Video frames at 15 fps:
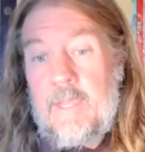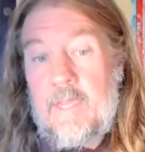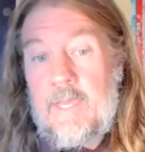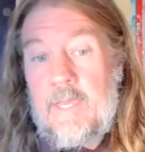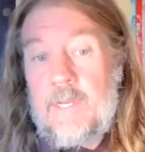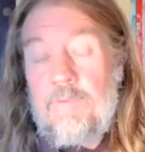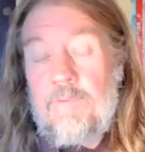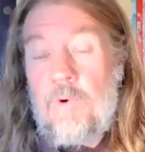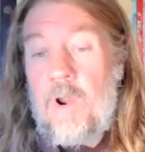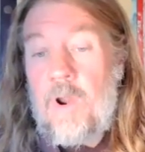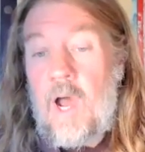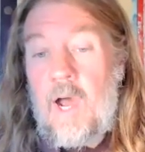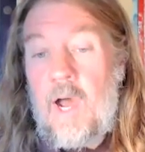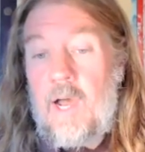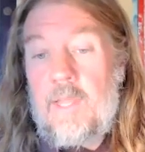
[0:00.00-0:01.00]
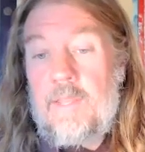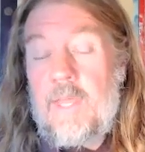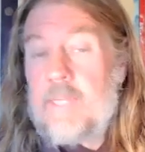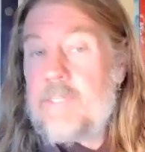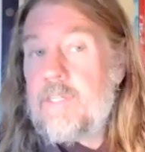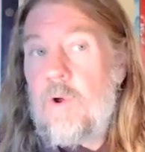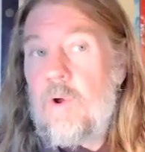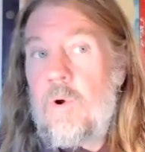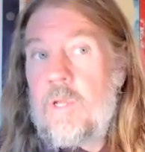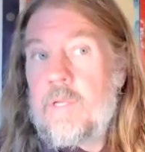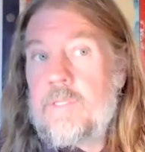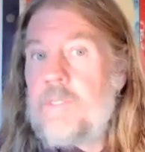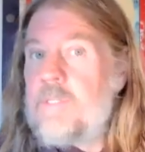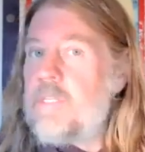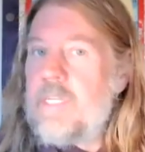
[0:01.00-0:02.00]
And if we're not, that's going
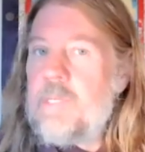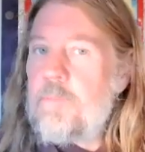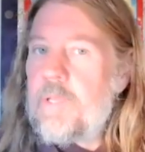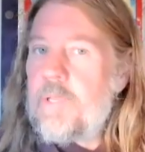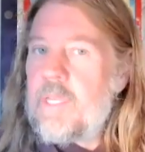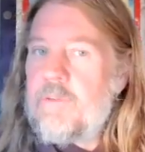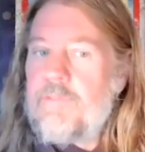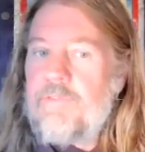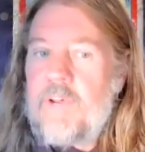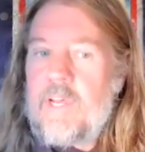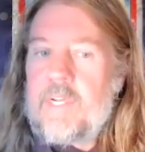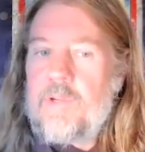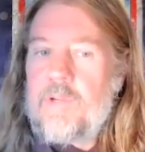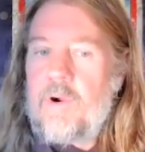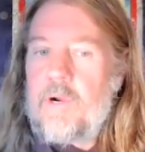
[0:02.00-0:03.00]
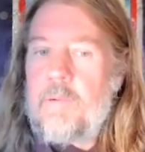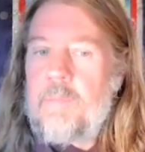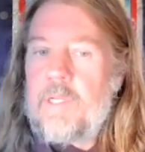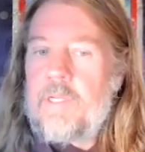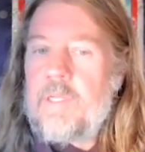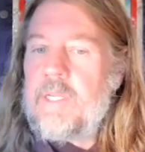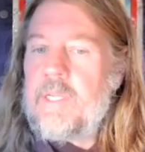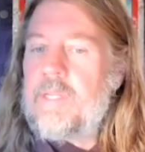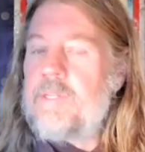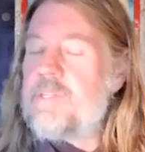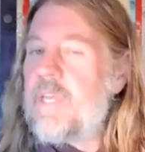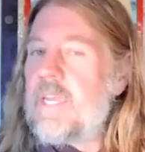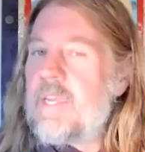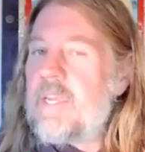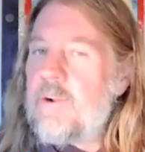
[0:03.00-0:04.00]
to deeply affect our ability to
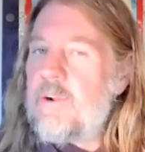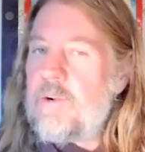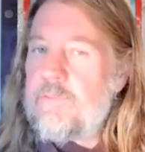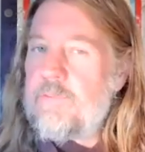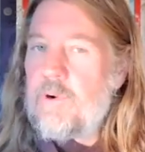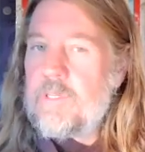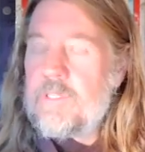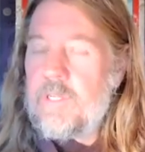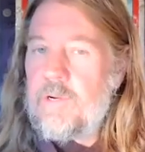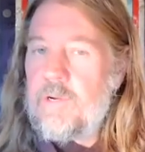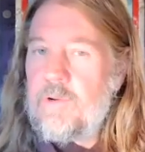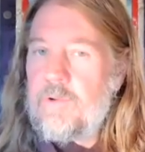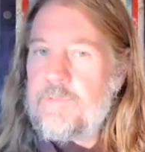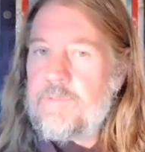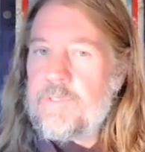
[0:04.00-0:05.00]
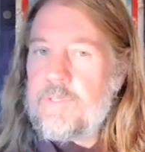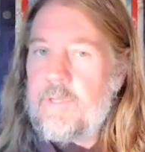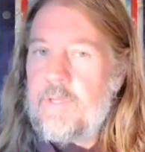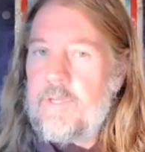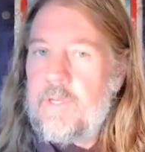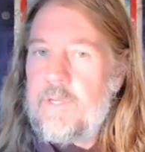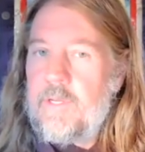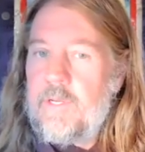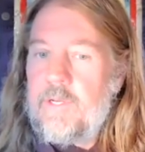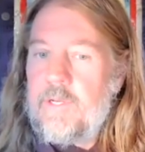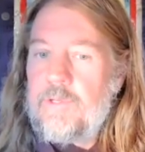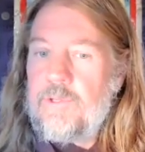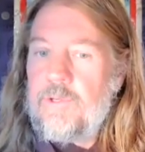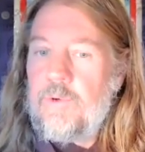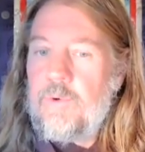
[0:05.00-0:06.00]
take care of ourselves,
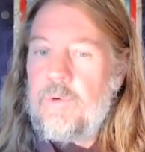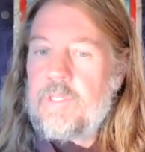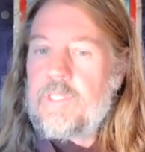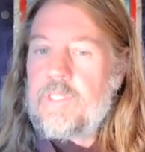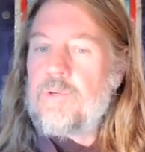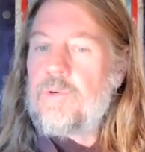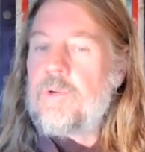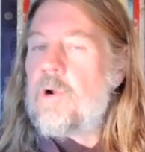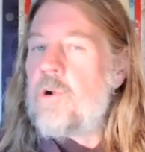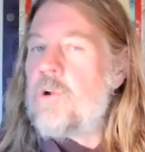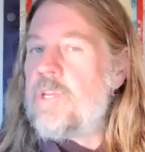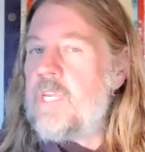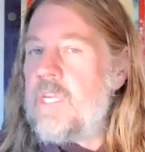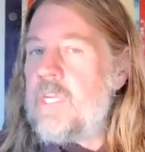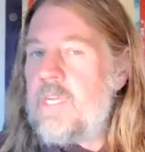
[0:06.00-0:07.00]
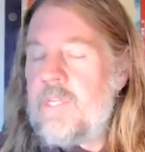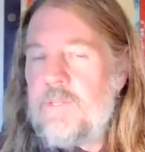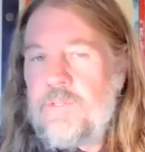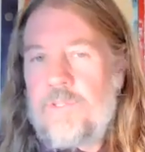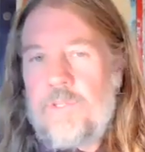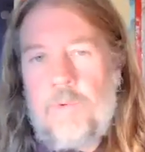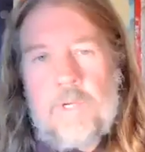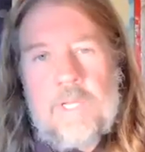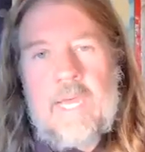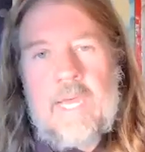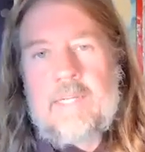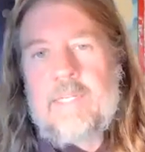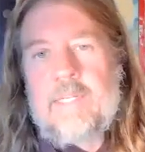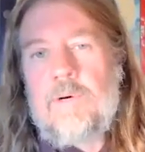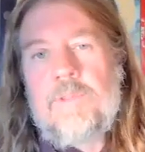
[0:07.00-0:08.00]
to assert our needs, to
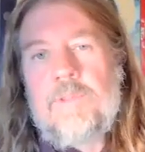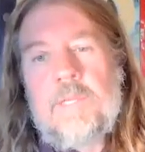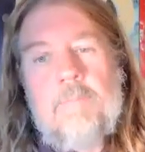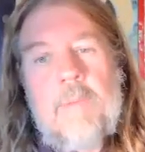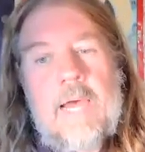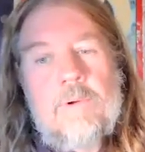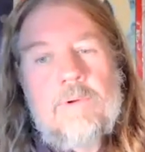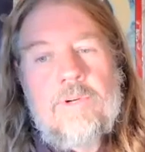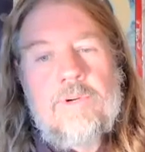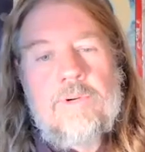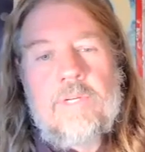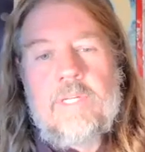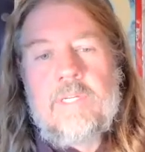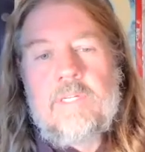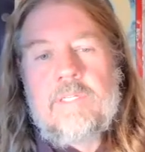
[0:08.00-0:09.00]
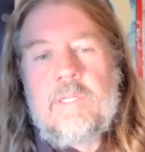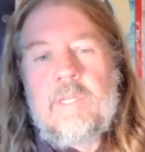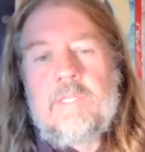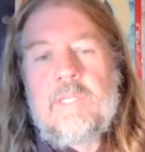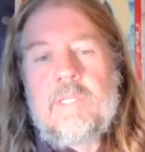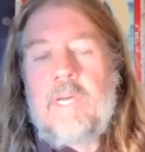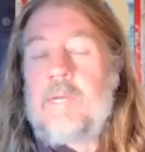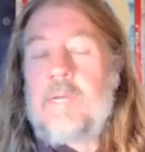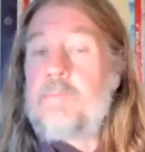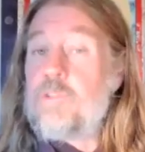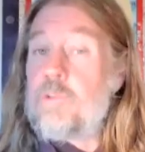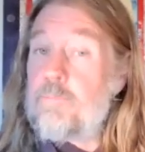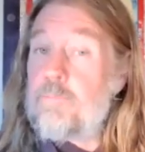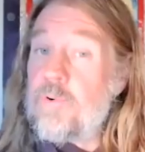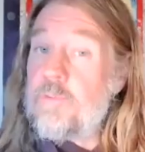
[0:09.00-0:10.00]
enact healthy boundaries, and at times
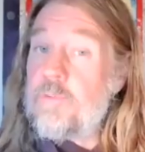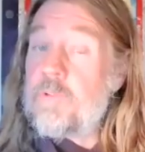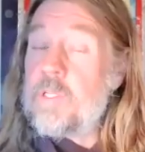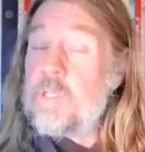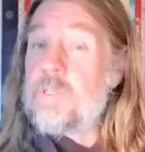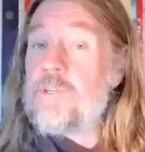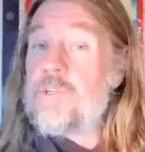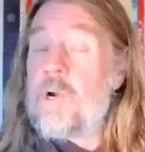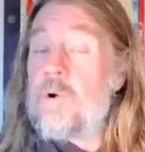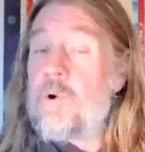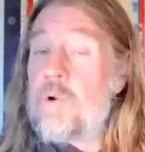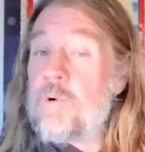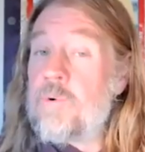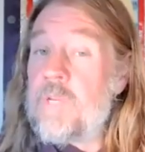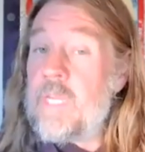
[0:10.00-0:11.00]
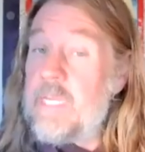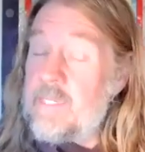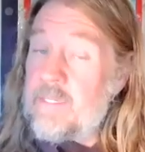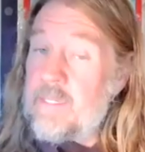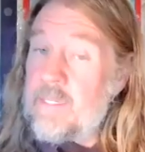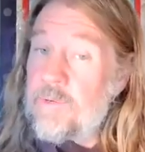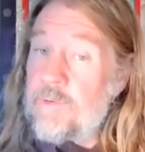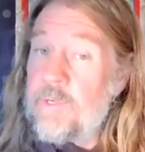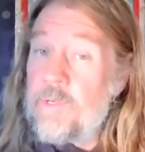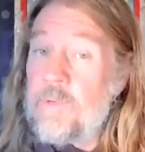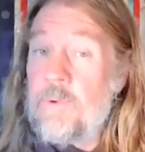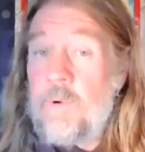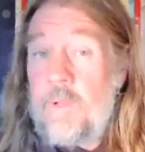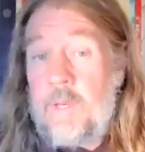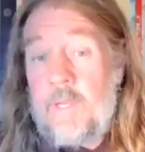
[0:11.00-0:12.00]
to privilege our own
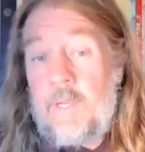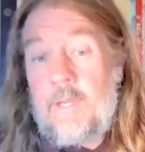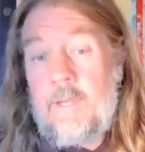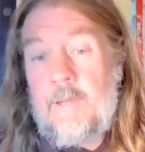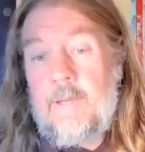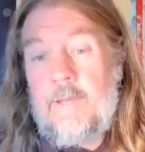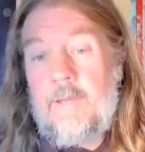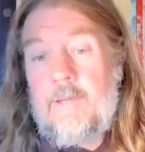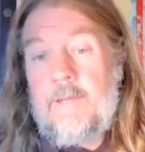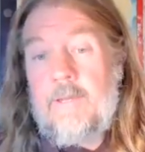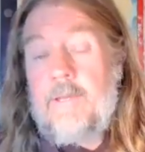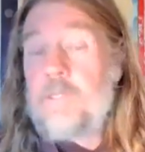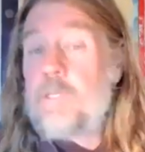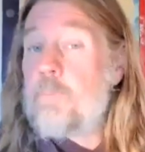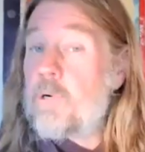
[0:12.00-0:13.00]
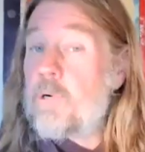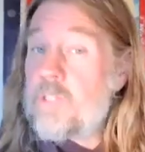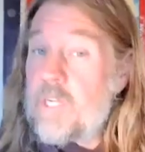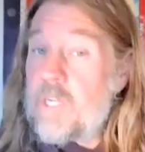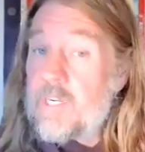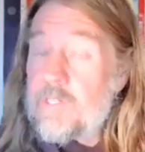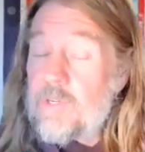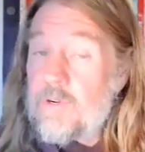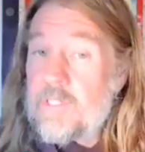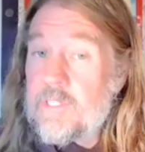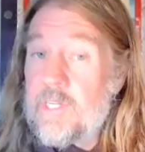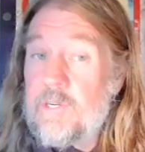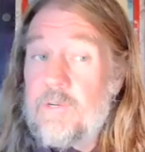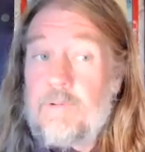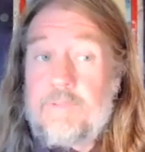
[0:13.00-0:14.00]
interiority, to protect
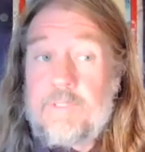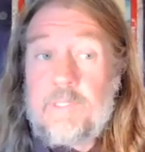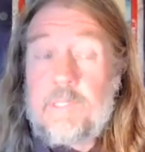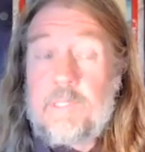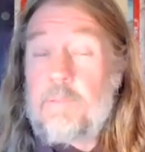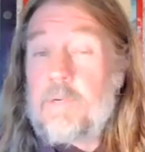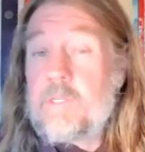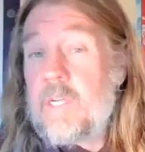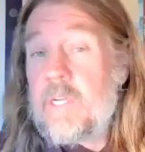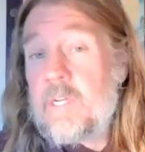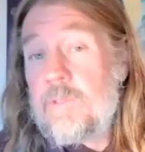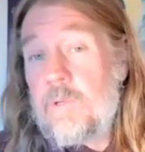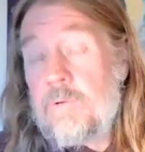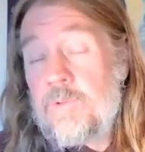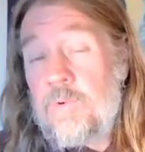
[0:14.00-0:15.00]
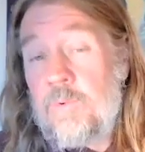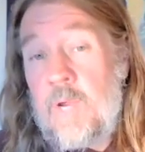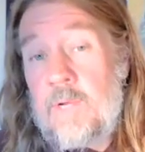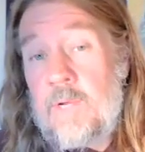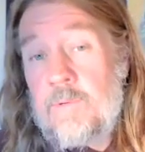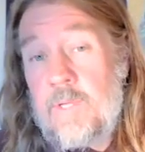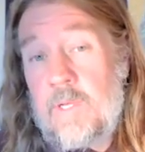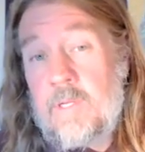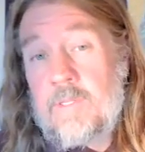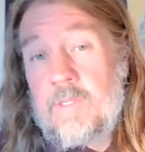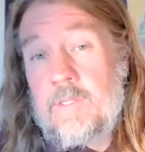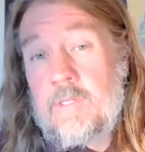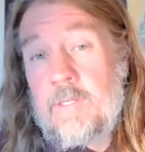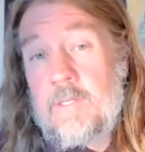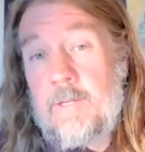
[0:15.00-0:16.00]
ourselves and to protect those around us.